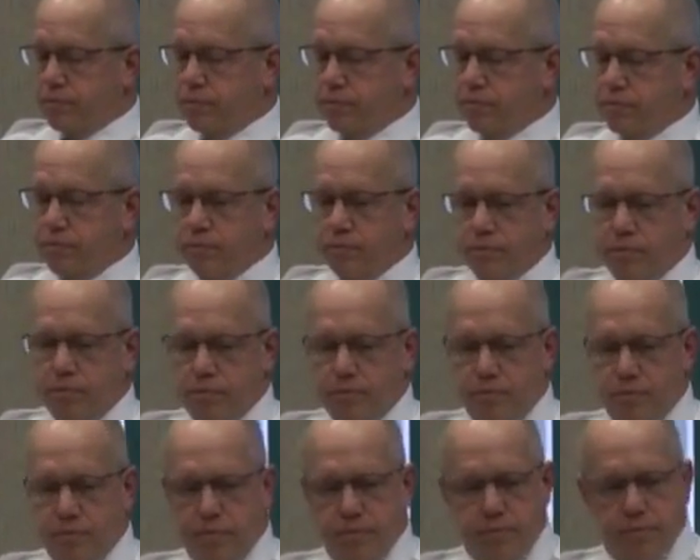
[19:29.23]

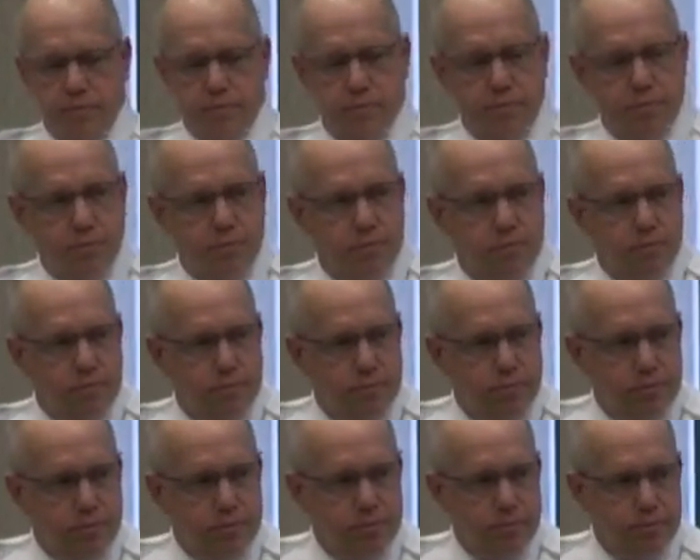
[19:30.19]

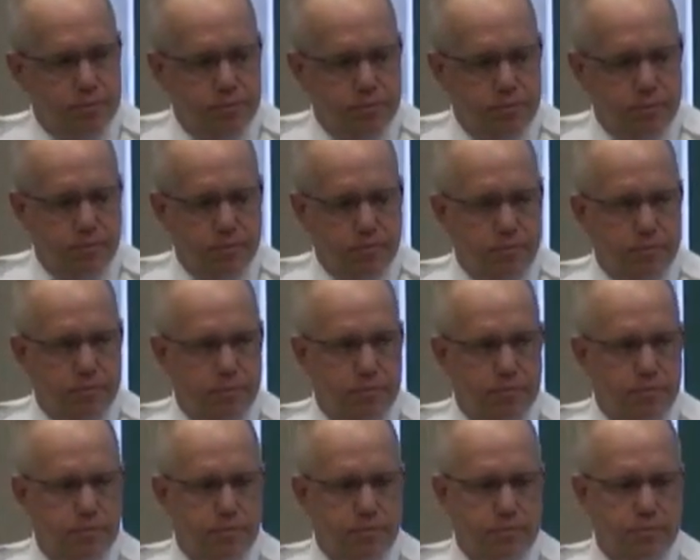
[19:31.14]

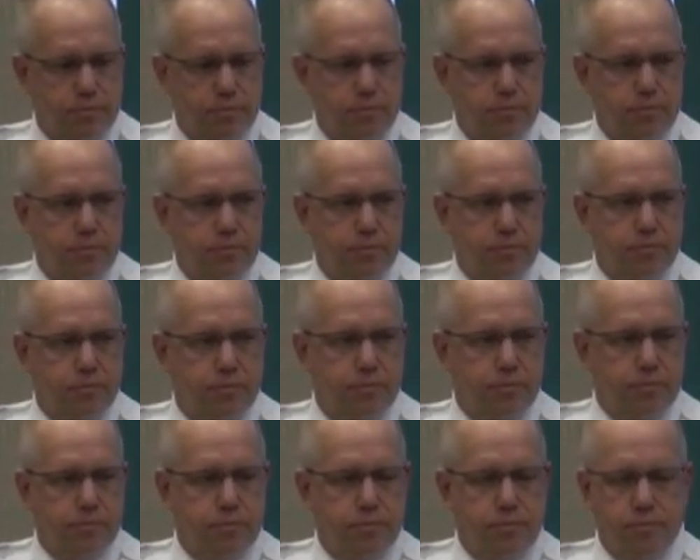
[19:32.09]

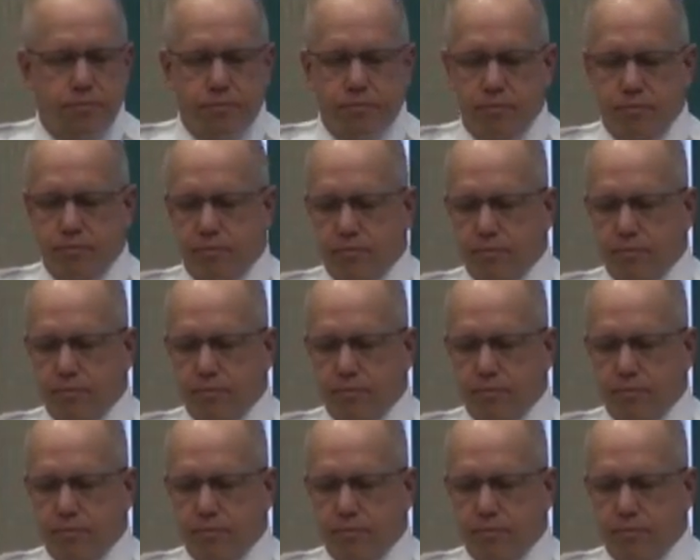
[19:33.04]
(not speaking)